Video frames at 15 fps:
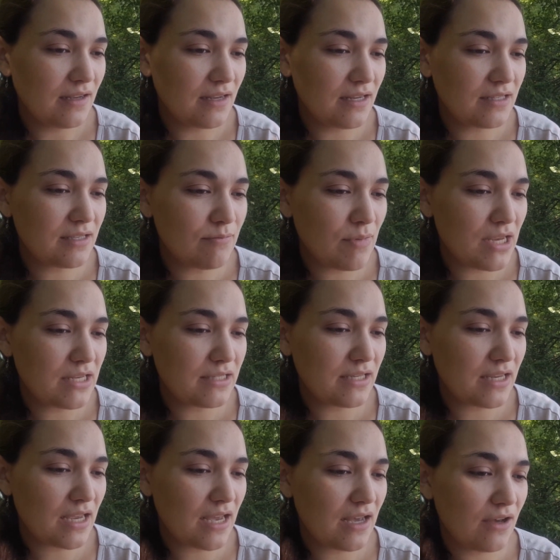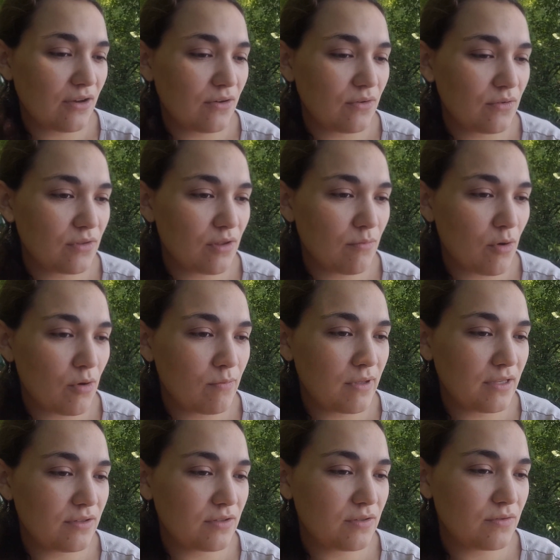it's amazing how the
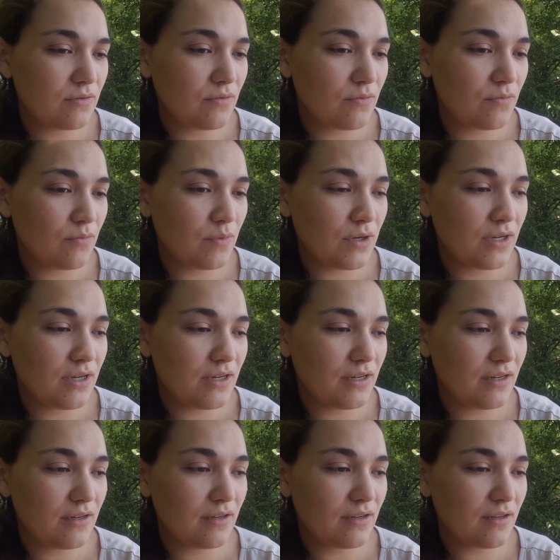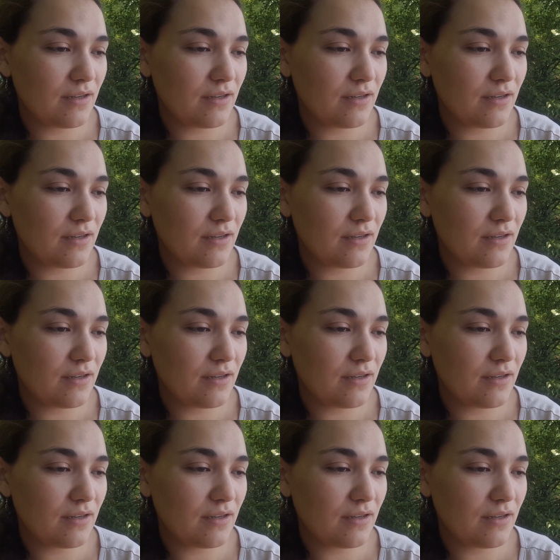moments where